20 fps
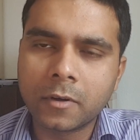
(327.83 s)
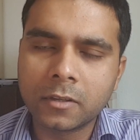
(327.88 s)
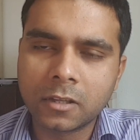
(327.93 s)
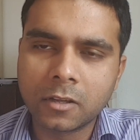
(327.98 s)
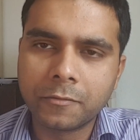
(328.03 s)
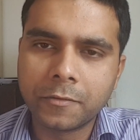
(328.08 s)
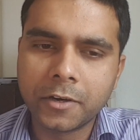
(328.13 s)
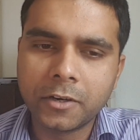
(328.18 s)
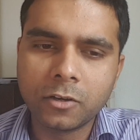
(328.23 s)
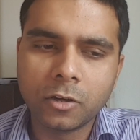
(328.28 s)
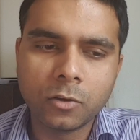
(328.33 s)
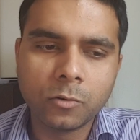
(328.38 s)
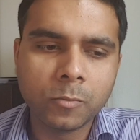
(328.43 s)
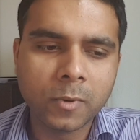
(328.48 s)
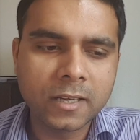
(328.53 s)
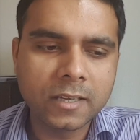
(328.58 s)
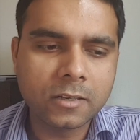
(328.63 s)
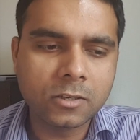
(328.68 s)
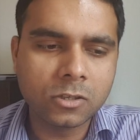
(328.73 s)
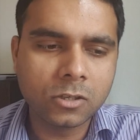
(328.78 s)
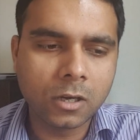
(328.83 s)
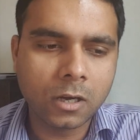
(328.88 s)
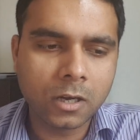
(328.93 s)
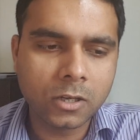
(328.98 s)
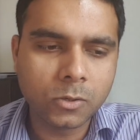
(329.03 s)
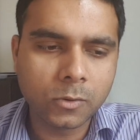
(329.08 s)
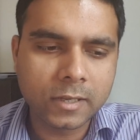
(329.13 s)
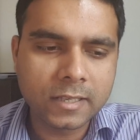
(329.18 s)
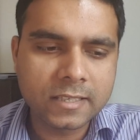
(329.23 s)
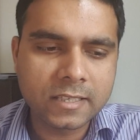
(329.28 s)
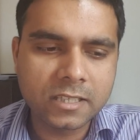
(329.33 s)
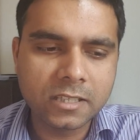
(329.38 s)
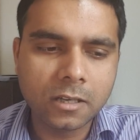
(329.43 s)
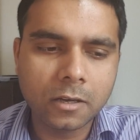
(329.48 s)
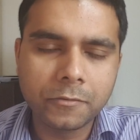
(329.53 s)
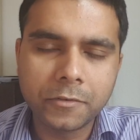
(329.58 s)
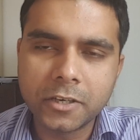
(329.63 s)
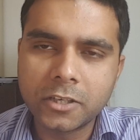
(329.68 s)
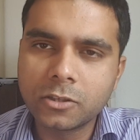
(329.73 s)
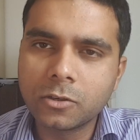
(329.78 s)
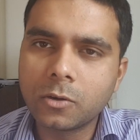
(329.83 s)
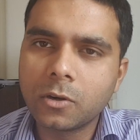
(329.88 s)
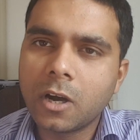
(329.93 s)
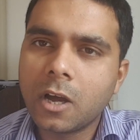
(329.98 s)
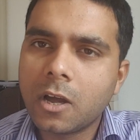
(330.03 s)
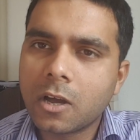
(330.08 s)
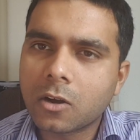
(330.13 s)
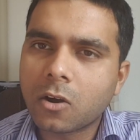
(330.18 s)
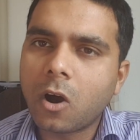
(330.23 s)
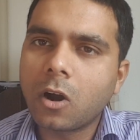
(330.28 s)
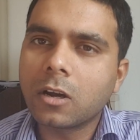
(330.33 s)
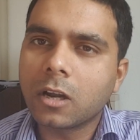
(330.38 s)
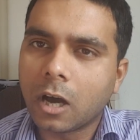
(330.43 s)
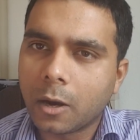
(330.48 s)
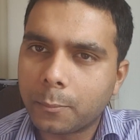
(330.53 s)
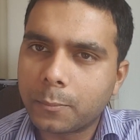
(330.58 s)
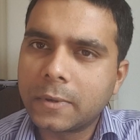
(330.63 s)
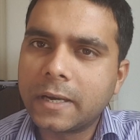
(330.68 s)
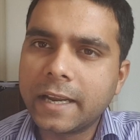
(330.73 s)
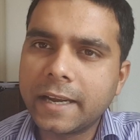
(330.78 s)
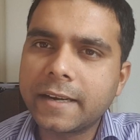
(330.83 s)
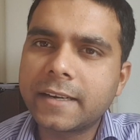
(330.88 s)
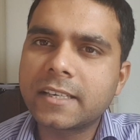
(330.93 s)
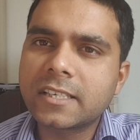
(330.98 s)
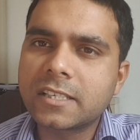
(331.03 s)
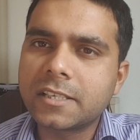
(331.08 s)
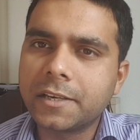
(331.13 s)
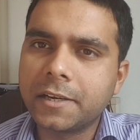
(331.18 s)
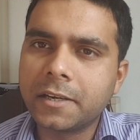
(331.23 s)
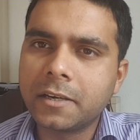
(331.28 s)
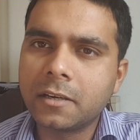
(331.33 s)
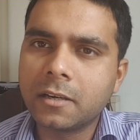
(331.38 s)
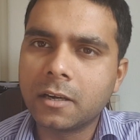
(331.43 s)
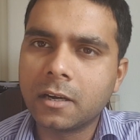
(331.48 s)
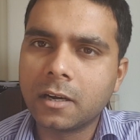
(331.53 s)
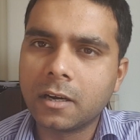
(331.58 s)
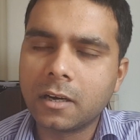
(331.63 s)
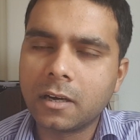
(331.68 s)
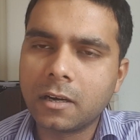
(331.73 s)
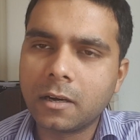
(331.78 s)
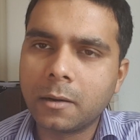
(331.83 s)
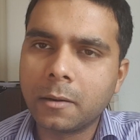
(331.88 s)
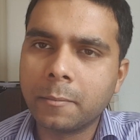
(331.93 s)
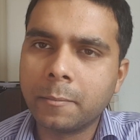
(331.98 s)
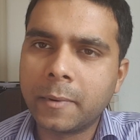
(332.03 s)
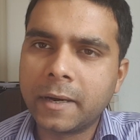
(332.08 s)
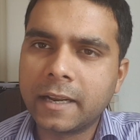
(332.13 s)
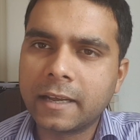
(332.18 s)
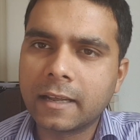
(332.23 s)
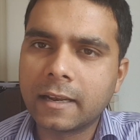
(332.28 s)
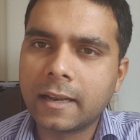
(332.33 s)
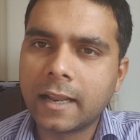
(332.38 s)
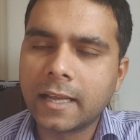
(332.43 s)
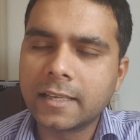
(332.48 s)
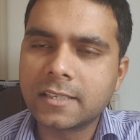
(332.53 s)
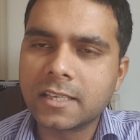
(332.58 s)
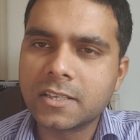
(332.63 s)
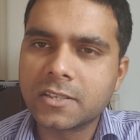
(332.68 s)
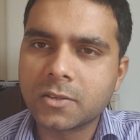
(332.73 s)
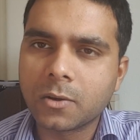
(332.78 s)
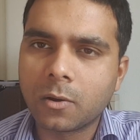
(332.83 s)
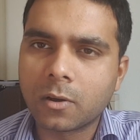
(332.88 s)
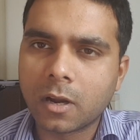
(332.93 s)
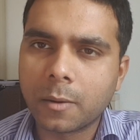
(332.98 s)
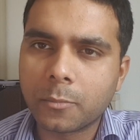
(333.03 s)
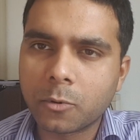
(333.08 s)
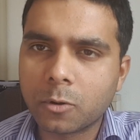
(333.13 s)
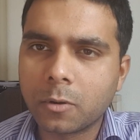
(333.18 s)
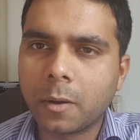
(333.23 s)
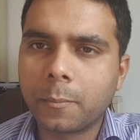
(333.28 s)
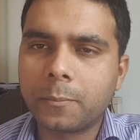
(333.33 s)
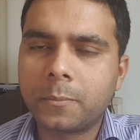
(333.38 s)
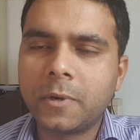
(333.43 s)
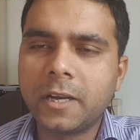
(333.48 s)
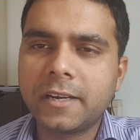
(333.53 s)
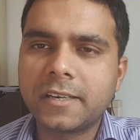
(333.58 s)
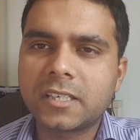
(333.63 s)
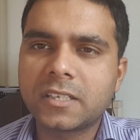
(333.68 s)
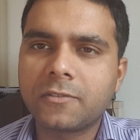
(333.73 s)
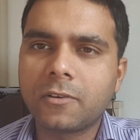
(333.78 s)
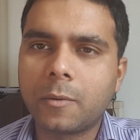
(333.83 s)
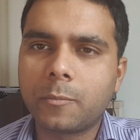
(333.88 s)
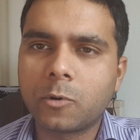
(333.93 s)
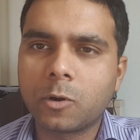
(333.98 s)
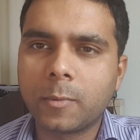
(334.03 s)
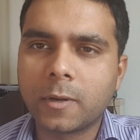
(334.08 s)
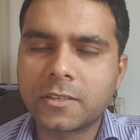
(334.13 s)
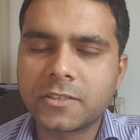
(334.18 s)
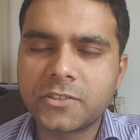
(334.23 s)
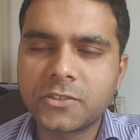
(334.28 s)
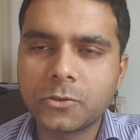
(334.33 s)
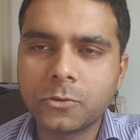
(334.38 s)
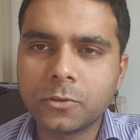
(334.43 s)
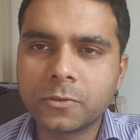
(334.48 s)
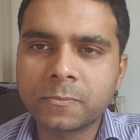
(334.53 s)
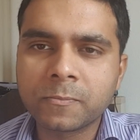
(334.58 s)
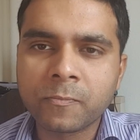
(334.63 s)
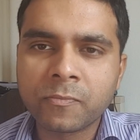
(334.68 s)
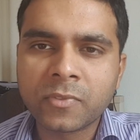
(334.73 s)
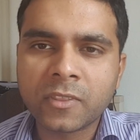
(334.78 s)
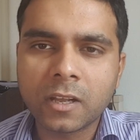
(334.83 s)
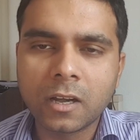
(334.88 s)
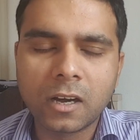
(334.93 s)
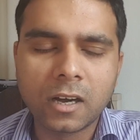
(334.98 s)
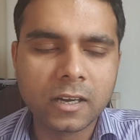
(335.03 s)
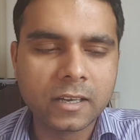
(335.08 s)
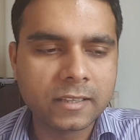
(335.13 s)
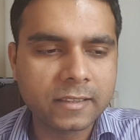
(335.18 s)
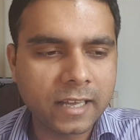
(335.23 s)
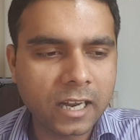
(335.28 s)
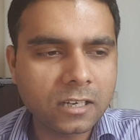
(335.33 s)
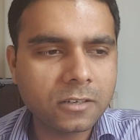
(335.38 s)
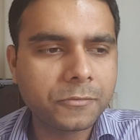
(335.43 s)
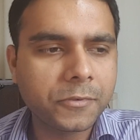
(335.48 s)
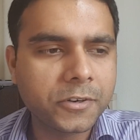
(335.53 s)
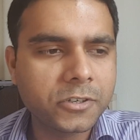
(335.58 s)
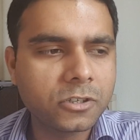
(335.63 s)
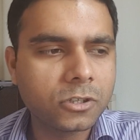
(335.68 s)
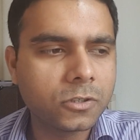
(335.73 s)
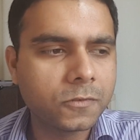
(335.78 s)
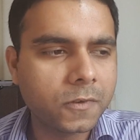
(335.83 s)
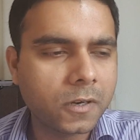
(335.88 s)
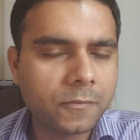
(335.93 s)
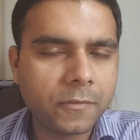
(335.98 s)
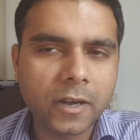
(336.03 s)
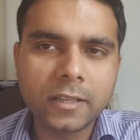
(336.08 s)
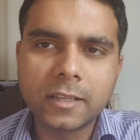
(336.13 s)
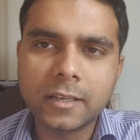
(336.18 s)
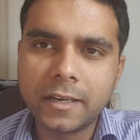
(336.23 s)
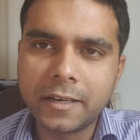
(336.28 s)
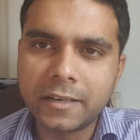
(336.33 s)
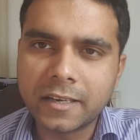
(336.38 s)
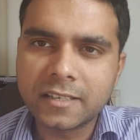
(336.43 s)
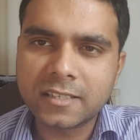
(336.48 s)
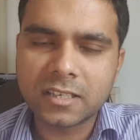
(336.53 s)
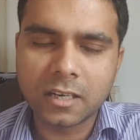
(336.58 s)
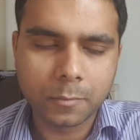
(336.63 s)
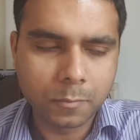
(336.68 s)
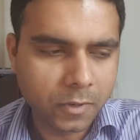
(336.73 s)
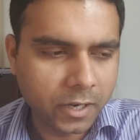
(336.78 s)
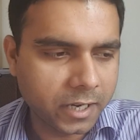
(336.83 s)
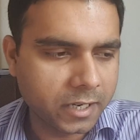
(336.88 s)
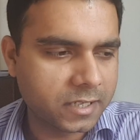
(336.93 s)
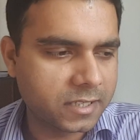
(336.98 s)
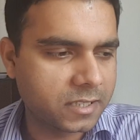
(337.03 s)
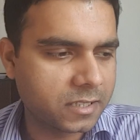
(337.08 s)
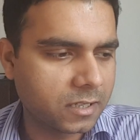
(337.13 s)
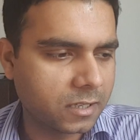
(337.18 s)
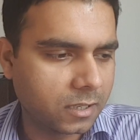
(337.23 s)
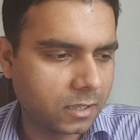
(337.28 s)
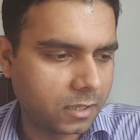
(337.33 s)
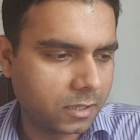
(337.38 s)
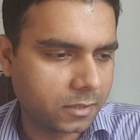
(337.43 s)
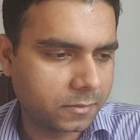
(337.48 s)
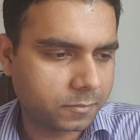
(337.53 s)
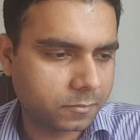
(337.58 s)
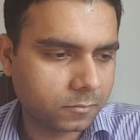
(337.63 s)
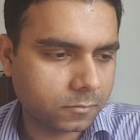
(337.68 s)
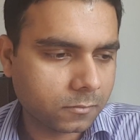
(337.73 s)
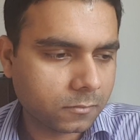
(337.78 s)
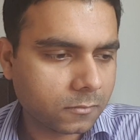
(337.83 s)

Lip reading: the video. You might you can see a video called Updates in Medical License or Updates for Approbation. In that video, you will find the latest updates